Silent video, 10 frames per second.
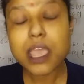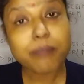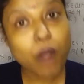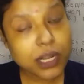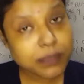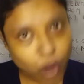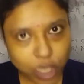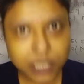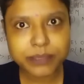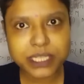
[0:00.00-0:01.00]
pond
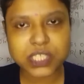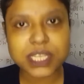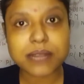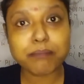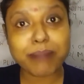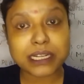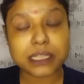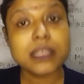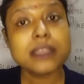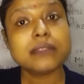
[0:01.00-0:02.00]
bottom region, but
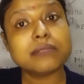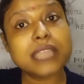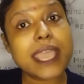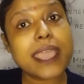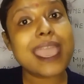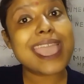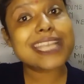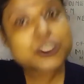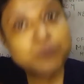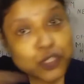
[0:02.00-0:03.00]
they
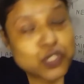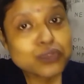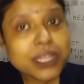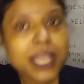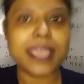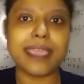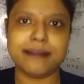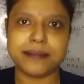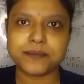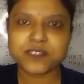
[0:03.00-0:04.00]
exposed to the
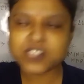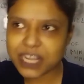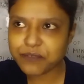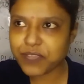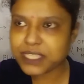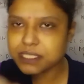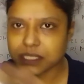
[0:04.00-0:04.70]
air, surface